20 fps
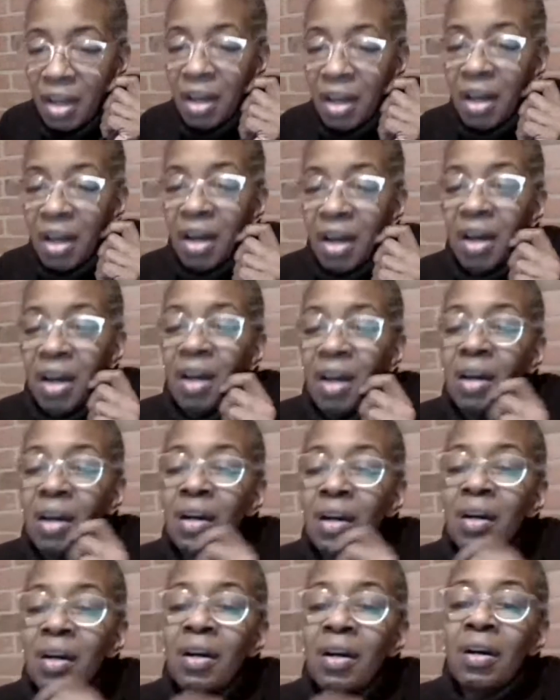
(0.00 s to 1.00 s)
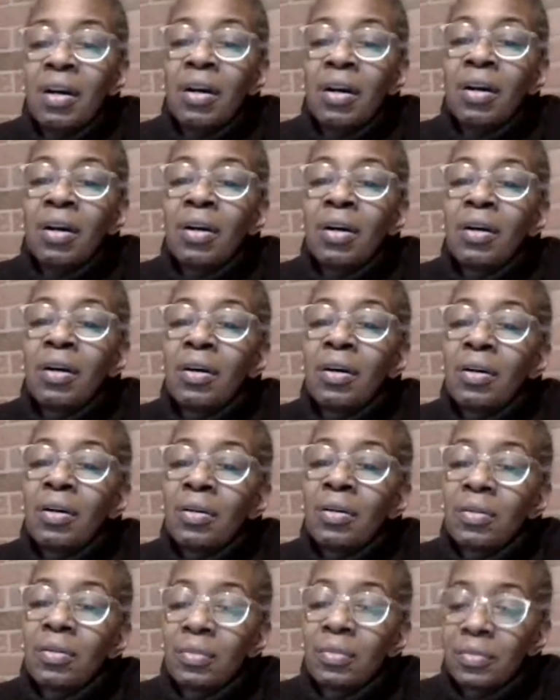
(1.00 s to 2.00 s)

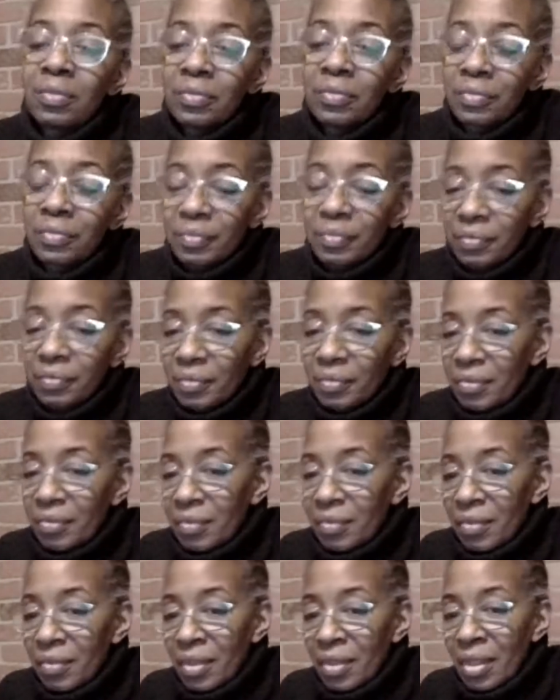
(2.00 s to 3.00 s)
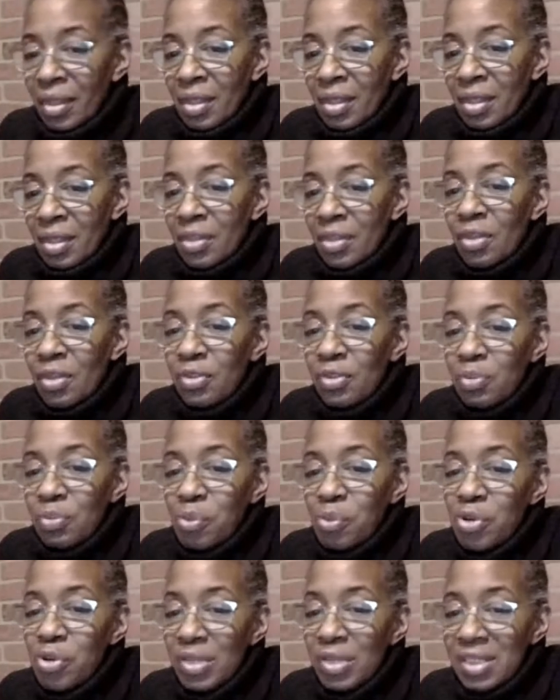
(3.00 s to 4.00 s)
Oh, those
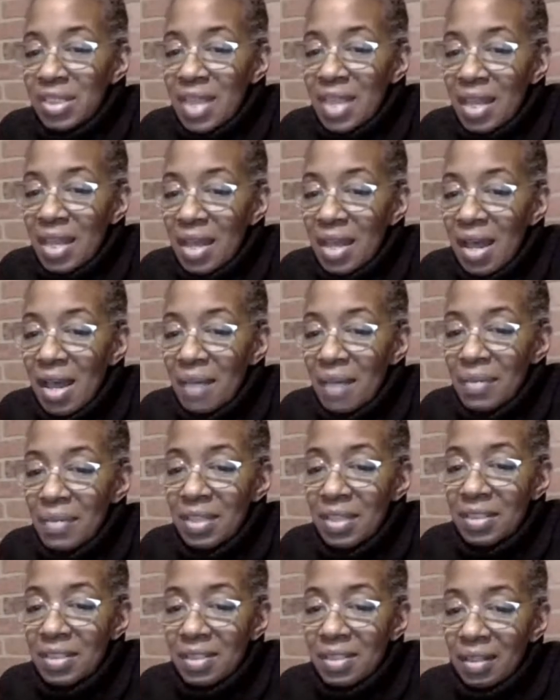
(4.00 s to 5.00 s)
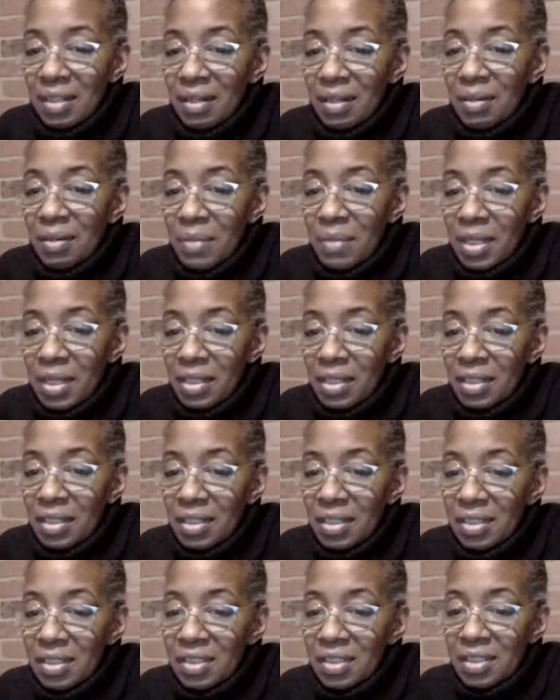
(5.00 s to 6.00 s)
porn site comments. Oh my
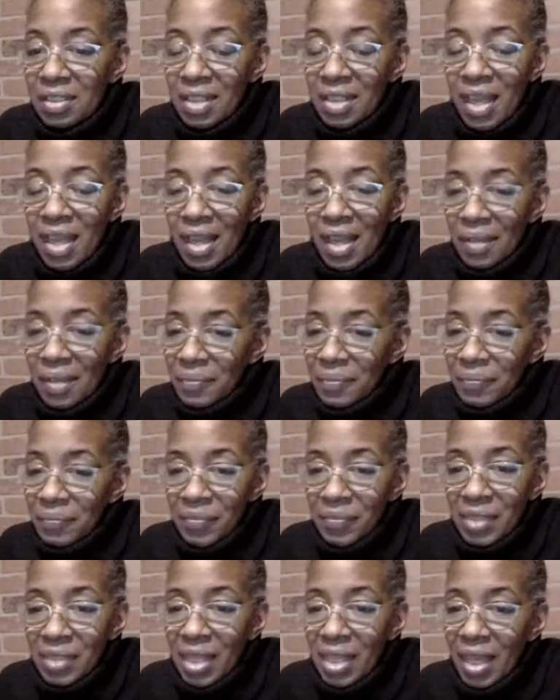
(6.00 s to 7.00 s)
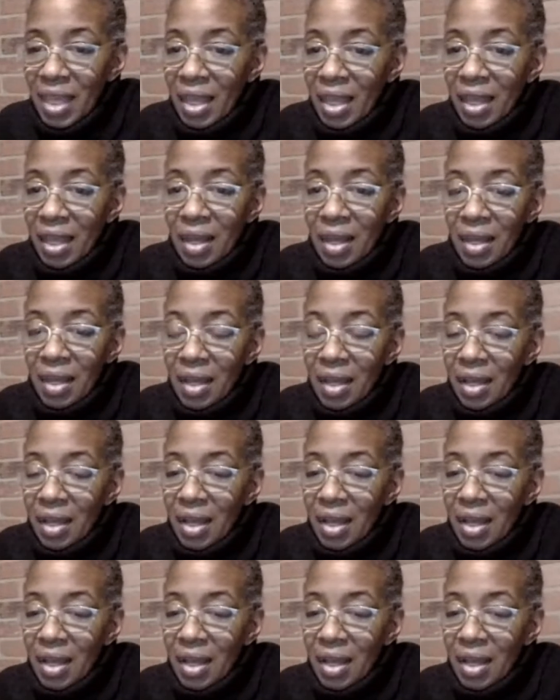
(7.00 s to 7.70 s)
goodness. Yeah.